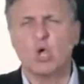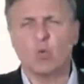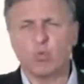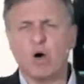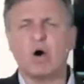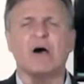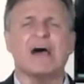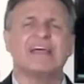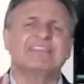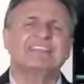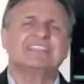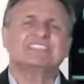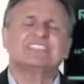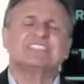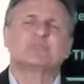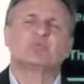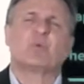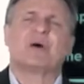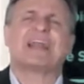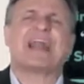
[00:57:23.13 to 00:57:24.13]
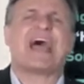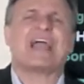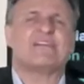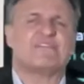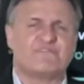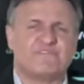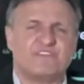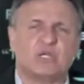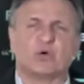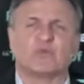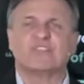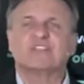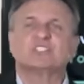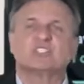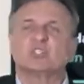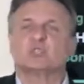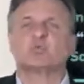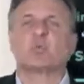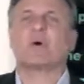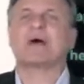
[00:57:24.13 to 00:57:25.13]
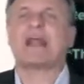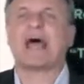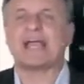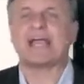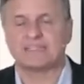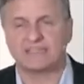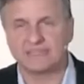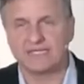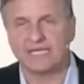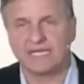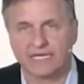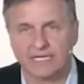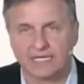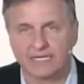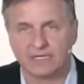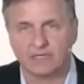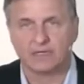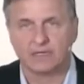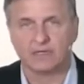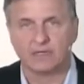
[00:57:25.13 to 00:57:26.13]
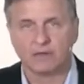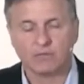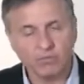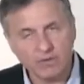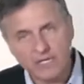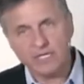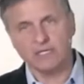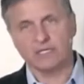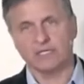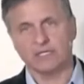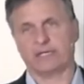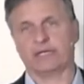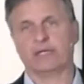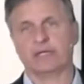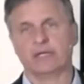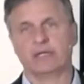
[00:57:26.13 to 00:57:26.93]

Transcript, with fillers: Well, this is what I feel. This is what I think. Really?